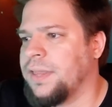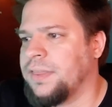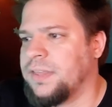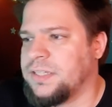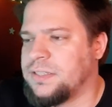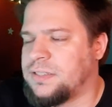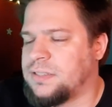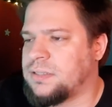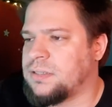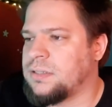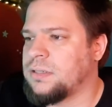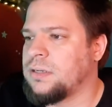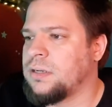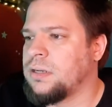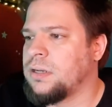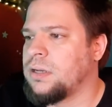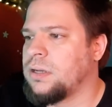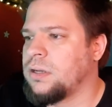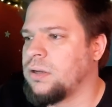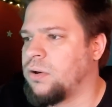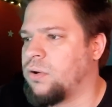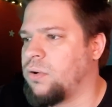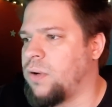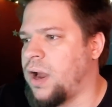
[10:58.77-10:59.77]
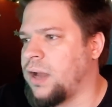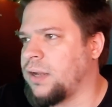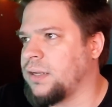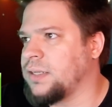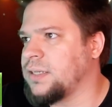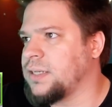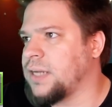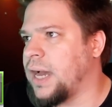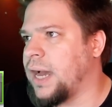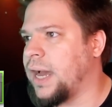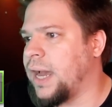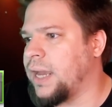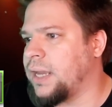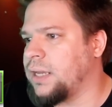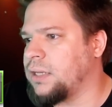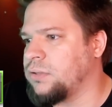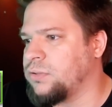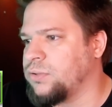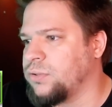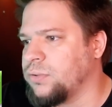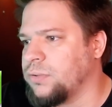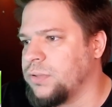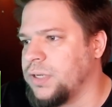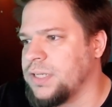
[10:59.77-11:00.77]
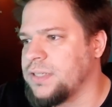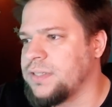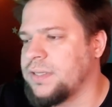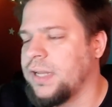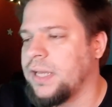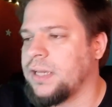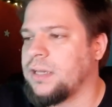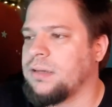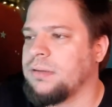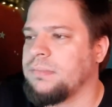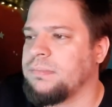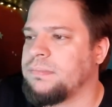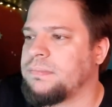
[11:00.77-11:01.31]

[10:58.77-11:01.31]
And this Grandi dude is like a.